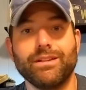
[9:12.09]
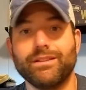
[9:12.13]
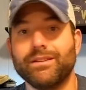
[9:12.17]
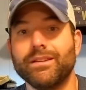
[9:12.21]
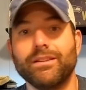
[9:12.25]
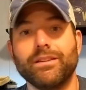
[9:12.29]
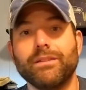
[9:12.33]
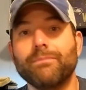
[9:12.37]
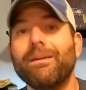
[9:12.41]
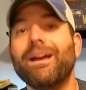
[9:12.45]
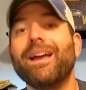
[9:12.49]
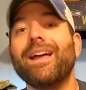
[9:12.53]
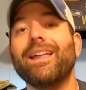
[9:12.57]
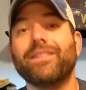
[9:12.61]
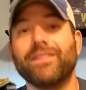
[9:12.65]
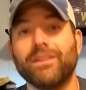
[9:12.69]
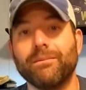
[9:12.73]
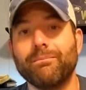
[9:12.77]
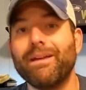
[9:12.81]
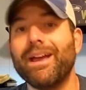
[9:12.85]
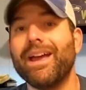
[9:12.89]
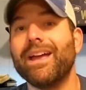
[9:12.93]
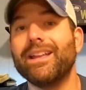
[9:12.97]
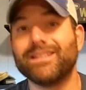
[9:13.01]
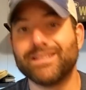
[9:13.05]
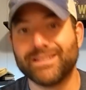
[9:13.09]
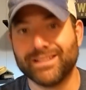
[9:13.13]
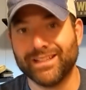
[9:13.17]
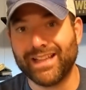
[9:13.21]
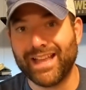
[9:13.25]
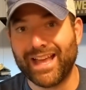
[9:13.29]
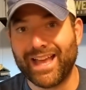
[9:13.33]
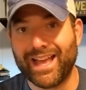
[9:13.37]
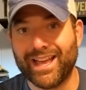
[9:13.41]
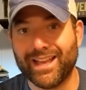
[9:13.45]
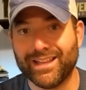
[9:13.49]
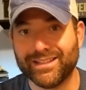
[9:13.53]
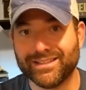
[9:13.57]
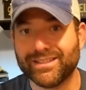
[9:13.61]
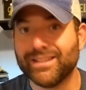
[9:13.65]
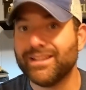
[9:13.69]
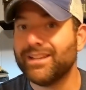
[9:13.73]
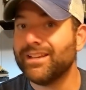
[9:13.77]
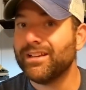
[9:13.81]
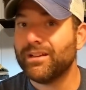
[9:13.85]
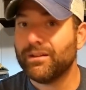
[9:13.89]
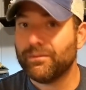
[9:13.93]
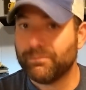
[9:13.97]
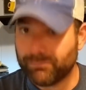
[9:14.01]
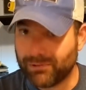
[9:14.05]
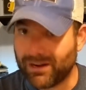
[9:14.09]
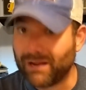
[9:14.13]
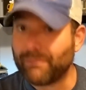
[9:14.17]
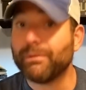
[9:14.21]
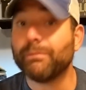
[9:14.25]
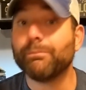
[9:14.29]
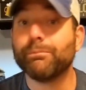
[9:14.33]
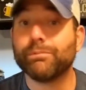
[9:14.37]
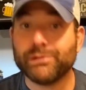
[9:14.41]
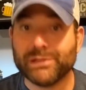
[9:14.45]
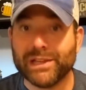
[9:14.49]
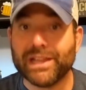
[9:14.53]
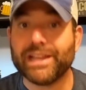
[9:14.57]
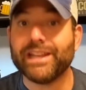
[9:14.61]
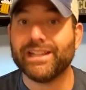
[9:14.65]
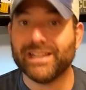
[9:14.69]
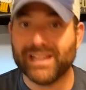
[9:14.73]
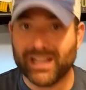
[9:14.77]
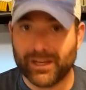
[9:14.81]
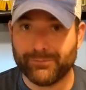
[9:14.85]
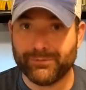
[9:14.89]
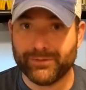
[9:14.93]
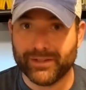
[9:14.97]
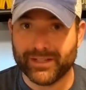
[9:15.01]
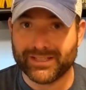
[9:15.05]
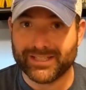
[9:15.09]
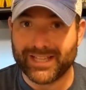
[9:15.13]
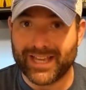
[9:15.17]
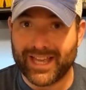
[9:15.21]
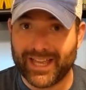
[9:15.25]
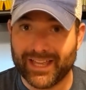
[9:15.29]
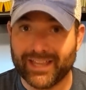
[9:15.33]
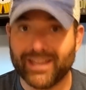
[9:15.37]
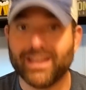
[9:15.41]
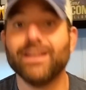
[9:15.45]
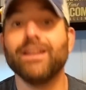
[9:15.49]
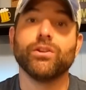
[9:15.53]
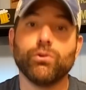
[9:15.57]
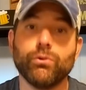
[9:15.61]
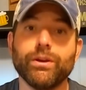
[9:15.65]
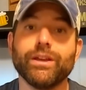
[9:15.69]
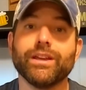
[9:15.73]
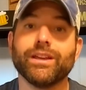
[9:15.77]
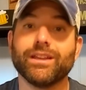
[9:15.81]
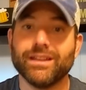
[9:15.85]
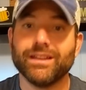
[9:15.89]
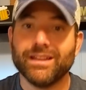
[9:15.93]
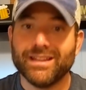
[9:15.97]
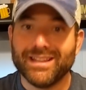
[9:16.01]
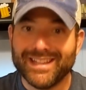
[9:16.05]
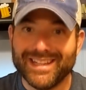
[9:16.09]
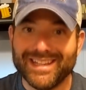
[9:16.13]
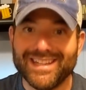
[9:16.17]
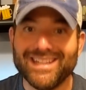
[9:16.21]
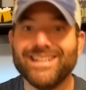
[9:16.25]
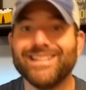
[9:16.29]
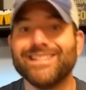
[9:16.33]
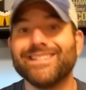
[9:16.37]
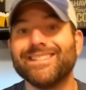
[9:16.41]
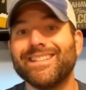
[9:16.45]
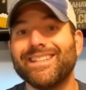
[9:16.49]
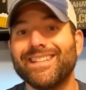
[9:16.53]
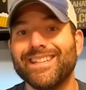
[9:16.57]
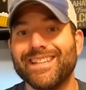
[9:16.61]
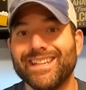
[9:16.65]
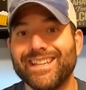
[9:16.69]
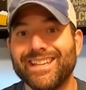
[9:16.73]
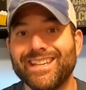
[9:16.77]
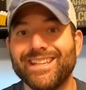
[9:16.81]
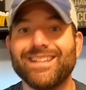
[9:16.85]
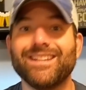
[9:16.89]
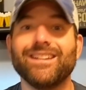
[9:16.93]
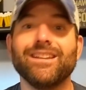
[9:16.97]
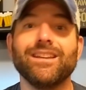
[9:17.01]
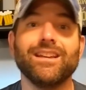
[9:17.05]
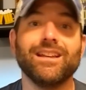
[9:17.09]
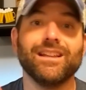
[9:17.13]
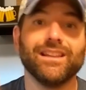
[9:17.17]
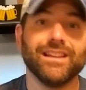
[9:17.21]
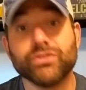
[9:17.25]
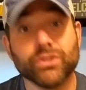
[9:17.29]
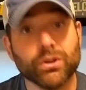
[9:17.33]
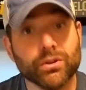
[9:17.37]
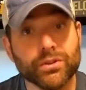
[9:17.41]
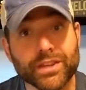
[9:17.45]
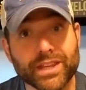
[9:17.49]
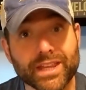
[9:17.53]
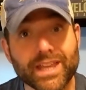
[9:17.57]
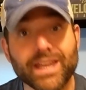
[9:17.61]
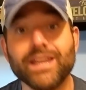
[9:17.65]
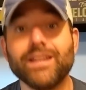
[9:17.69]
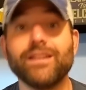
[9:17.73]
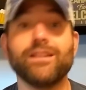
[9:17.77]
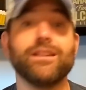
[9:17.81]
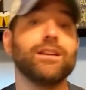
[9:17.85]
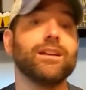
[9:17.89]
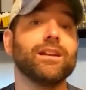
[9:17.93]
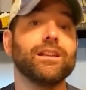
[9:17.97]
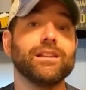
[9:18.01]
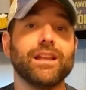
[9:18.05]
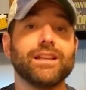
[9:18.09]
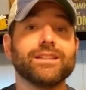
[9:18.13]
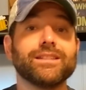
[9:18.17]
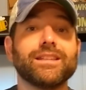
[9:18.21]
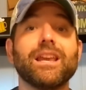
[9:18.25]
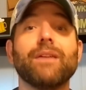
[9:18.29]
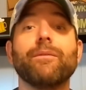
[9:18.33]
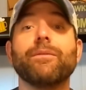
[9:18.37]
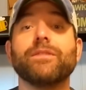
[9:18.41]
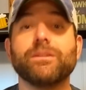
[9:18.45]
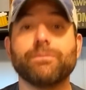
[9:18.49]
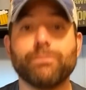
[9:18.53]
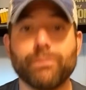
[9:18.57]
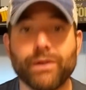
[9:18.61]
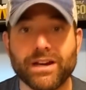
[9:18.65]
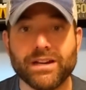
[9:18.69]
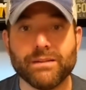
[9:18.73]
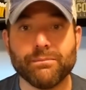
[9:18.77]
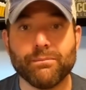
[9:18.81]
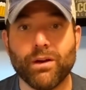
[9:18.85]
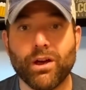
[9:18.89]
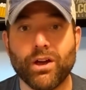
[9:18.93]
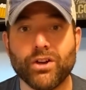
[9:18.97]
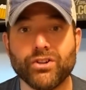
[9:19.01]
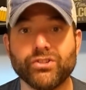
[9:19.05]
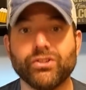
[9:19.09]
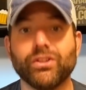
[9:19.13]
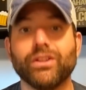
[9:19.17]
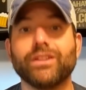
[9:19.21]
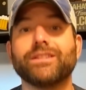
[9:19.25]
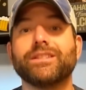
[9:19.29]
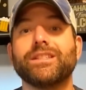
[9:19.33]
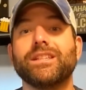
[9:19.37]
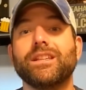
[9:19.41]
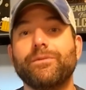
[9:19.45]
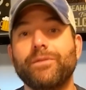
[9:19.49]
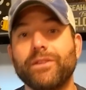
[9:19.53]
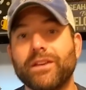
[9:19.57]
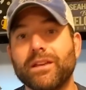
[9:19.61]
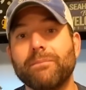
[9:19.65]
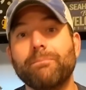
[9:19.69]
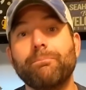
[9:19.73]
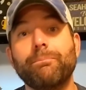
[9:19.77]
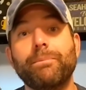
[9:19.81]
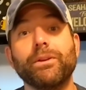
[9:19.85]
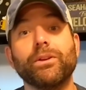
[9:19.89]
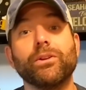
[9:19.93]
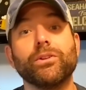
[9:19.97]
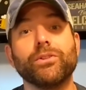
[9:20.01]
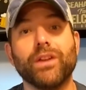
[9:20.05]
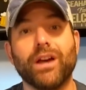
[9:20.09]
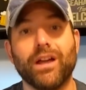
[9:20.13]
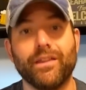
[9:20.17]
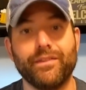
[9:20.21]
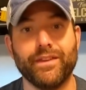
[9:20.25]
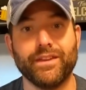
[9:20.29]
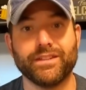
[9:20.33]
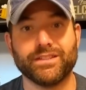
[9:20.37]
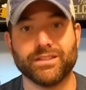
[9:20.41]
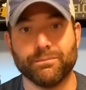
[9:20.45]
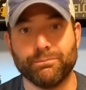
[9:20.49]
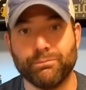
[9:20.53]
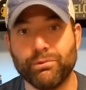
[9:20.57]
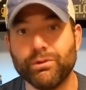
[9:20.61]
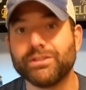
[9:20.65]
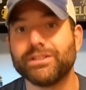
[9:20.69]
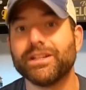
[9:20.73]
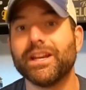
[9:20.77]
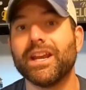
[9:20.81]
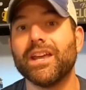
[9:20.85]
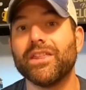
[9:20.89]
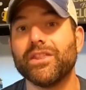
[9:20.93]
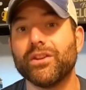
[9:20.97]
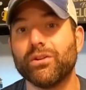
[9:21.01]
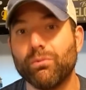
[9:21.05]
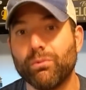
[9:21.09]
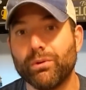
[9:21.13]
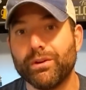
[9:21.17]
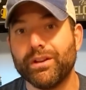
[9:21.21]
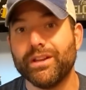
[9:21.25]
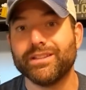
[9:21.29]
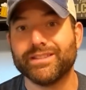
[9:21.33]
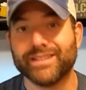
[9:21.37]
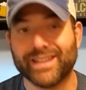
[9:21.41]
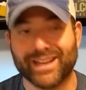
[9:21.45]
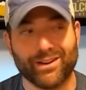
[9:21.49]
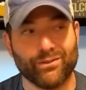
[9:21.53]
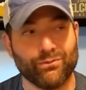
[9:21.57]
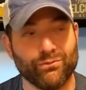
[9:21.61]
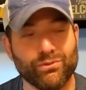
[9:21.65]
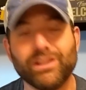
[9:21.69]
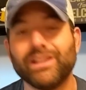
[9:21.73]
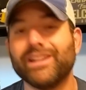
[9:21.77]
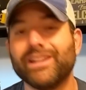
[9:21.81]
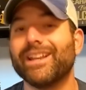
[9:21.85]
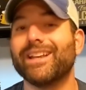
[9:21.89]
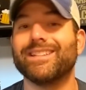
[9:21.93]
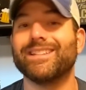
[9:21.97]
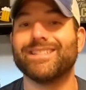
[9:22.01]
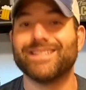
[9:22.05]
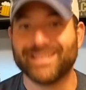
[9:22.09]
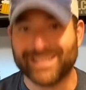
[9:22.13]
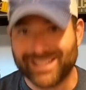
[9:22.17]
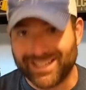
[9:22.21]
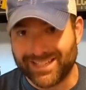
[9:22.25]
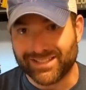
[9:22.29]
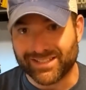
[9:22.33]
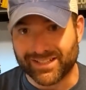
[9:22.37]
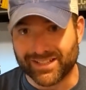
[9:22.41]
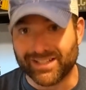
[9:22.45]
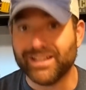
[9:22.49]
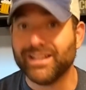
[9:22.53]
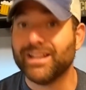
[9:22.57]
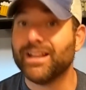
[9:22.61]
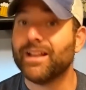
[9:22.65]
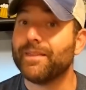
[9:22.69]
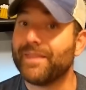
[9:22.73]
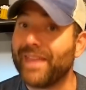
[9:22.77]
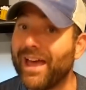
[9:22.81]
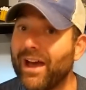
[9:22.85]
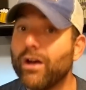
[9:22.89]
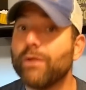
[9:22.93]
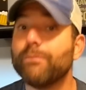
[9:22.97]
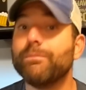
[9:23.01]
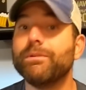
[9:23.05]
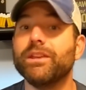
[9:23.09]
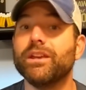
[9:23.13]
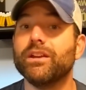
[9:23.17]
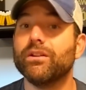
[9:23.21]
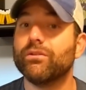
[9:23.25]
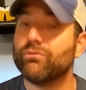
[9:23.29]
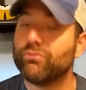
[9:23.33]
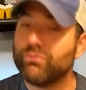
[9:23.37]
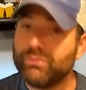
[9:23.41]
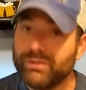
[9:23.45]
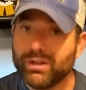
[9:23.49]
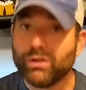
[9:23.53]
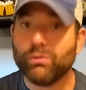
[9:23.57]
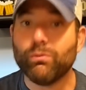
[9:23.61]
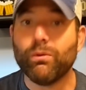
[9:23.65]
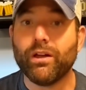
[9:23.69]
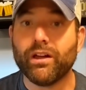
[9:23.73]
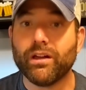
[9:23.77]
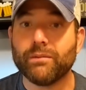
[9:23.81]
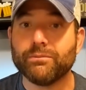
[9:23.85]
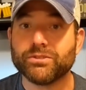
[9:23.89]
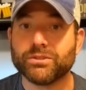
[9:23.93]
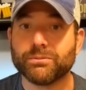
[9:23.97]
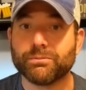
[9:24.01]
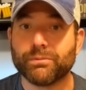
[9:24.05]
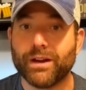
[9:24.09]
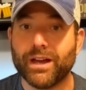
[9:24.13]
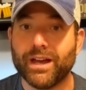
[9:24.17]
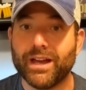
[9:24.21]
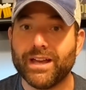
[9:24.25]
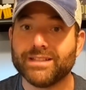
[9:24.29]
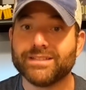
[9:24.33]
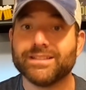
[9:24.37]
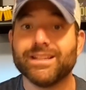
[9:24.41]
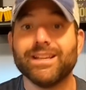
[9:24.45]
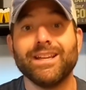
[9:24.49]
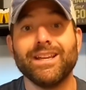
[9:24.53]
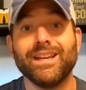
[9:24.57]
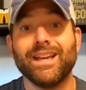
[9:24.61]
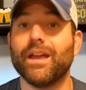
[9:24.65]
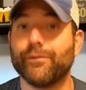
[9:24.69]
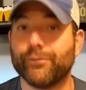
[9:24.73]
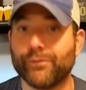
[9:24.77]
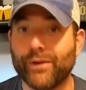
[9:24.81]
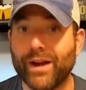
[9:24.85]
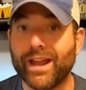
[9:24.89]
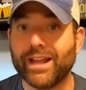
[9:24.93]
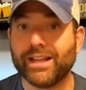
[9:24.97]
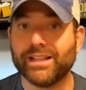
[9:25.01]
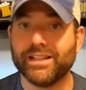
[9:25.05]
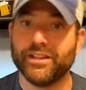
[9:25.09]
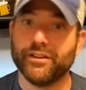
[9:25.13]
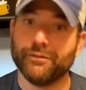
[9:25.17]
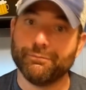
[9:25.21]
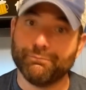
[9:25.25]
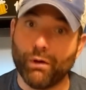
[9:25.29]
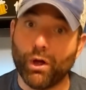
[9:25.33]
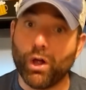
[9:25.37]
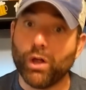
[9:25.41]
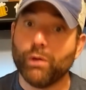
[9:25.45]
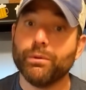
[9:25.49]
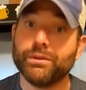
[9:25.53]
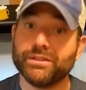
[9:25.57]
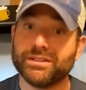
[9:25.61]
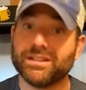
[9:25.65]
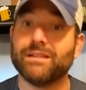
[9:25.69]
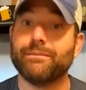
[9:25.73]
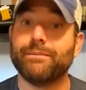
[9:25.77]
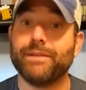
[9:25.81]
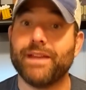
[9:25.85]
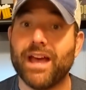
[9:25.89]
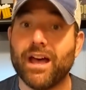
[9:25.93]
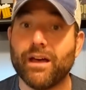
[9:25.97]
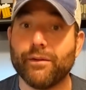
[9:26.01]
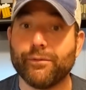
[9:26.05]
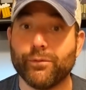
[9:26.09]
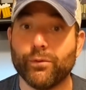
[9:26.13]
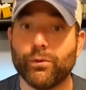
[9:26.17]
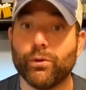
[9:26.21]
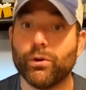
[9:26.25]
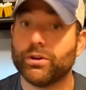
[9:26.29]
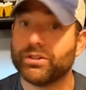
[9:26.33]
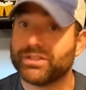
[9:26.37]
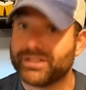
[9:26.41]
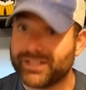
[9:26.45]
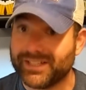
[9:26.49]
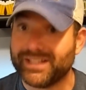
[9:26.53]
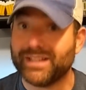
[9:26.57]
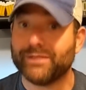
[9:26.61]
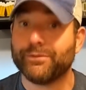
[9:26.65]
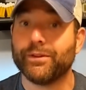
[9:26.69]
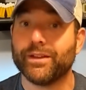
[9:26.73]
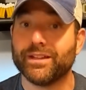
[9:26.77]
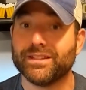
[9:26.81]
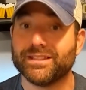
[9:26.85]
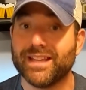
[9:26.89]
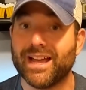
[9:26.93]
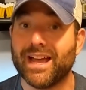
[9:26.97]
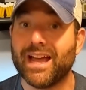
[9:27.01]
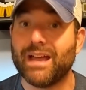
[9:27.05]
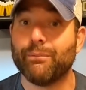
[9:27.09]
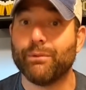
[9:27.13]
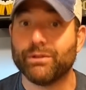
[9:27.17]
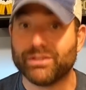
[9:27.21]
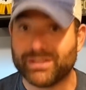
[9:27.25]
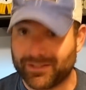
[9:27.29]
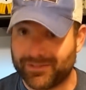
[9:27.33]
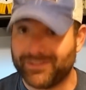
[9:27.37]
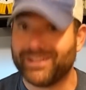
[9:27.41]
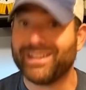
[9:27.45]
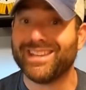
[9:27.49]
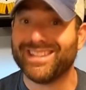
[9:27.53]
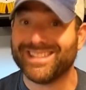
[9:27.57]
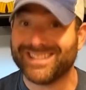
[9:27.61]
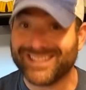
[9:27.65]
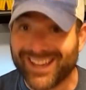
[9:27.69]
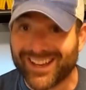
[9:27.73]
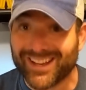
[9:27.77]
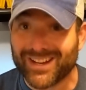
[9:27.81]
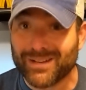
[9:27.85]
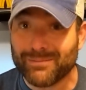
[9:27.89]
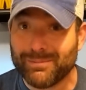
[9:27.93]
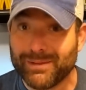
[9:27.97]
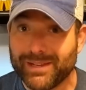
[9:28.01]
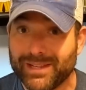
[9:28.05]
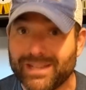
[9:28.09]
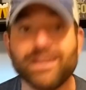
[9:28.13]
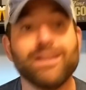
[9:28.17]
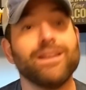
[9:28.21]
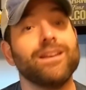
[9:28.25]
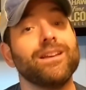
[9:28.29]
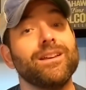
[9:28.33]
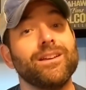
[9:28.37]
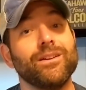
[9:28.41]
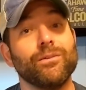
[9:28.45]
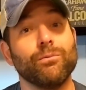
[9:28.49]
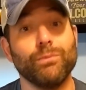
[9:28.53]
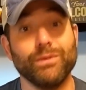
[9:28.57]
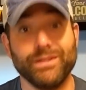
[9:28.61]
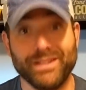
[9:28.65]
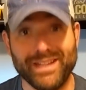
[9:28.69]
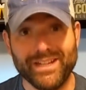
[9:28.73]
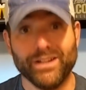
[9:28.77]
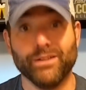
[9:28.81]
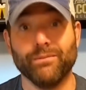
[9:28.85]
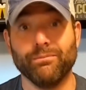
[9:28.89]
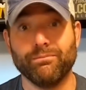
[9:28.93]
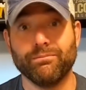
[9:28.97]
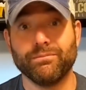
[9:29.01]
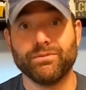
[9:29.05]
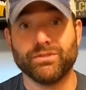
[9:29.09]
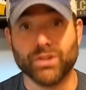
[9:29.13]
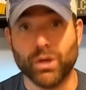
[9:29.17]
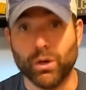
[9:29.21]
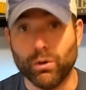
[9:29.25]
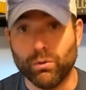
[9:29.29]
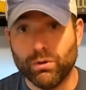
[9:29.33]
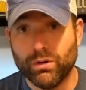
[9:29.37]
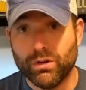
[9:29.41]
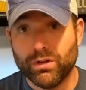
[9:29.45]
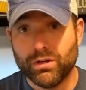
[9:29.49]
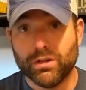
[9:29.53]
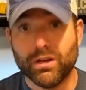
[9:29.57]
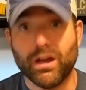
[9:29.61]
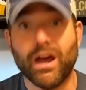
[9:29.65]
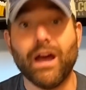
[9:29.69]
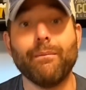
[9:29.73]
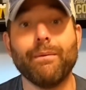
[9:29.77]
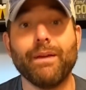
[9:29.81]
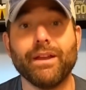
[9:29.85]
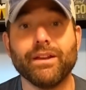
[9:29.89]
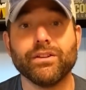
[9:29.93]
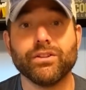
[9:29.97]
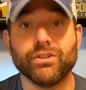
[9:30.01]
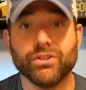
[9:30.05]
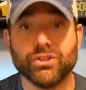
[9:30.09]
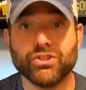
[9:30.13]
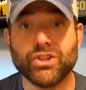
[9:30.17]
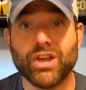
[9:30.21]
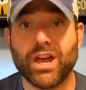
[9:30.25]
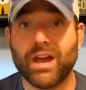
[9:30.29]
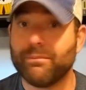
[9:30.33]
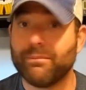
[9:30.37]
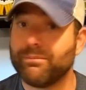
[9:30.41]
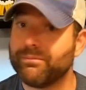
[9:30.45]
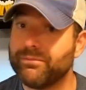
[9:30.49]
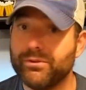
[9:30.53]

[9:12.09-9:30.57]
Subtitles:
The man still has probably plenty left in the tank. Quick, easy in. So the in, let's give it to Brandon Marshall and see if he can build on this and put together what is like a really nice season. That would be a real welcome surprise. And frankly, if Baldwin's going to be out for a significant time, which I think he's going to be, we need him. So, man, good job.